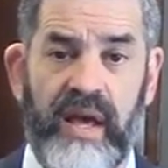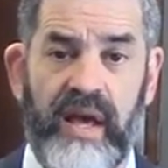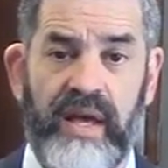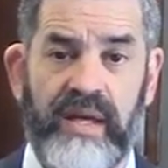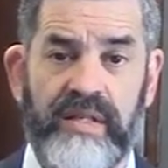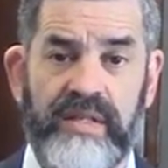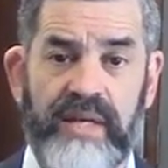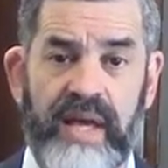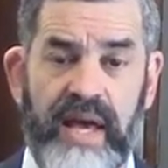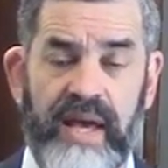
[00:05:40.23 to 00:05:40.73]

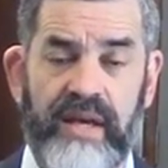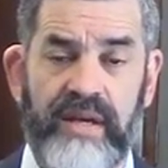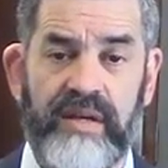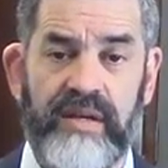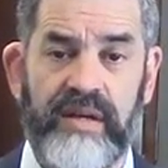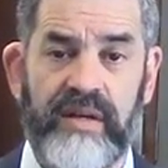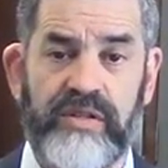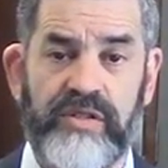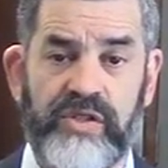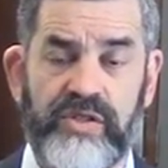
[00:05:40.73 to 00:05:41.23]
and take
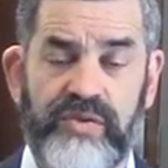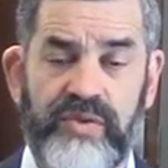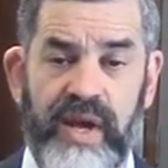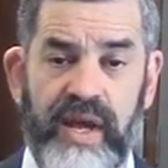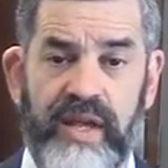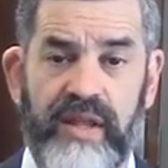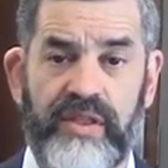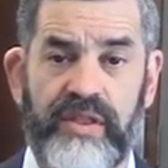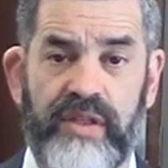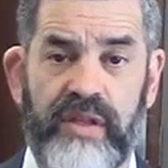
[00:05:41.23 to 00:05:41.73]

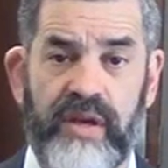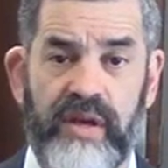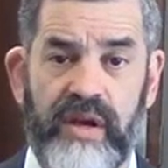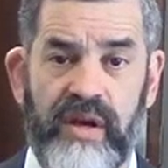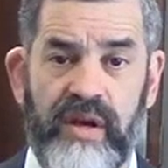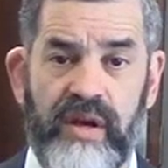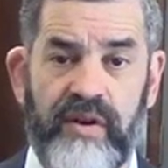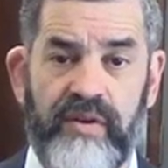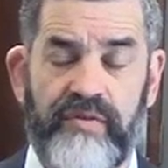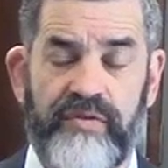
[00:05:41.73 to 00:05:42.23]
strength
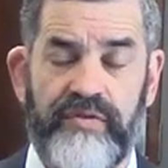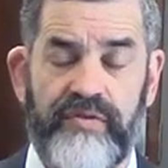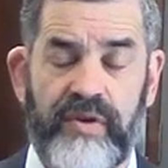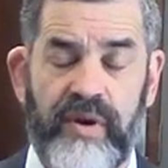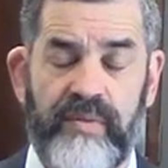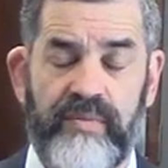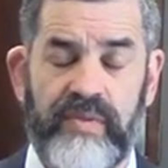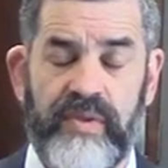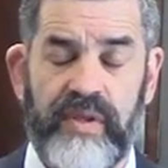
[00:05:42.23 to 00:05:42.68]
from